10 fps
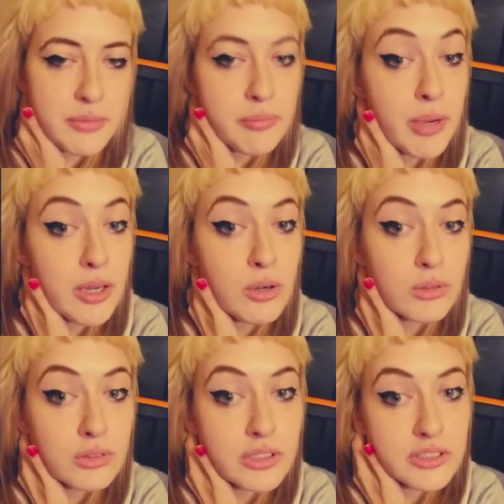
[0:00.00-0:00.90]
but my
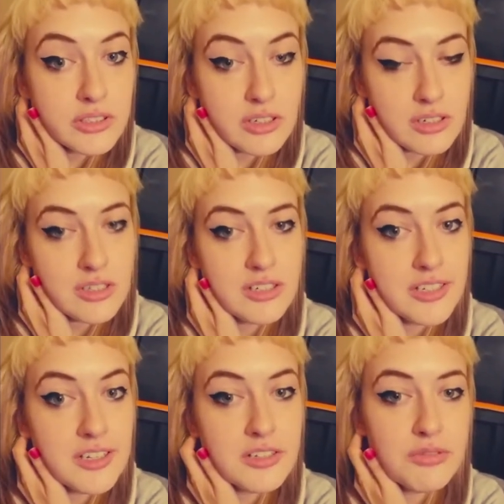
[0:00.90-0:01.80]
oldest daughter
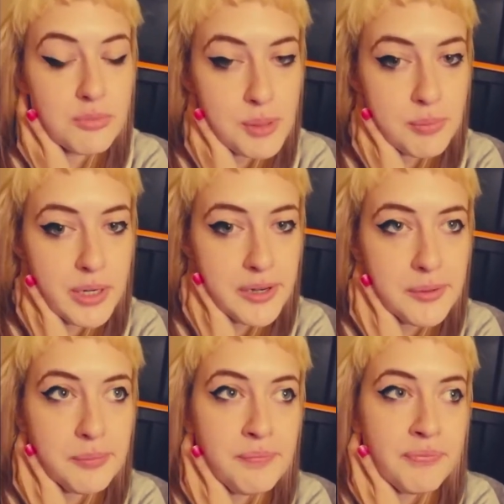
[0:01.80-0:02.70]
does remember him.